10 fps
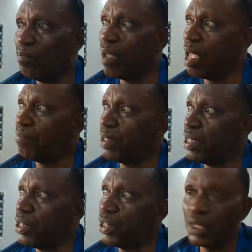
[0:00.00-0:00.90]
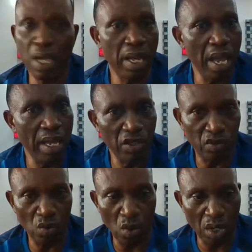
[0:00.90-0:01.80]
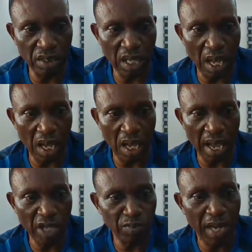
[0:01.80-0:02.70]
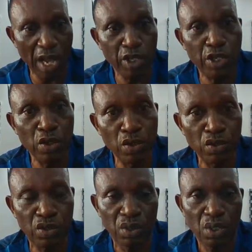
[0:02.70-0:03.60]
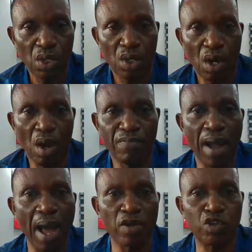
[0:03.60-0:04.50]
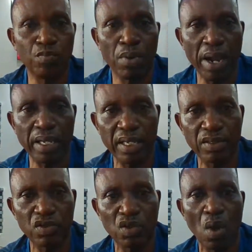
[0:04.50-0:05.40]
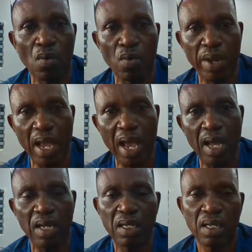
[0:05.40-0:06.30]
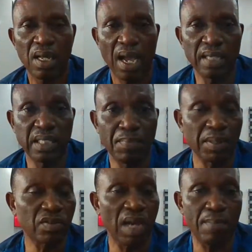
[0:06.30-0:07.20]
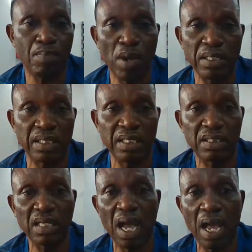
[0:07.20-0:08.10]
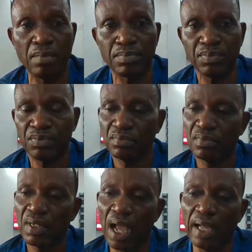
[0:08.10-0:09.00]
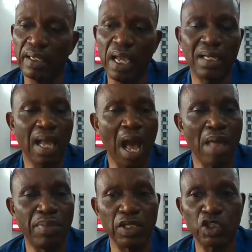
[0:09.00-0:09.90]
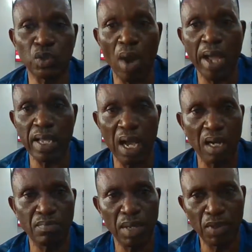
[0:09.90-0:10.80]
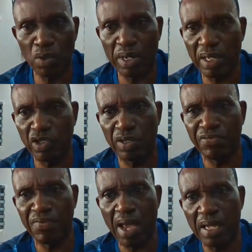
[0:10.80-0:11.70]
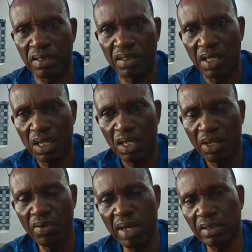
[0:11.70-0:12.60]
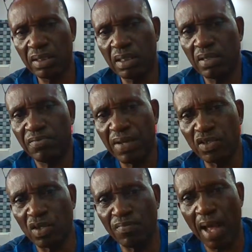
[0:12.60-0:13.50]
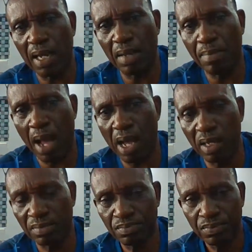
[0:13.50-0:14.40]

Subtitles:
maybe has been accused of housebreaking somewhere at a particular point in time, and then at the trial, maybe during his defense, he raises the defense of alibi,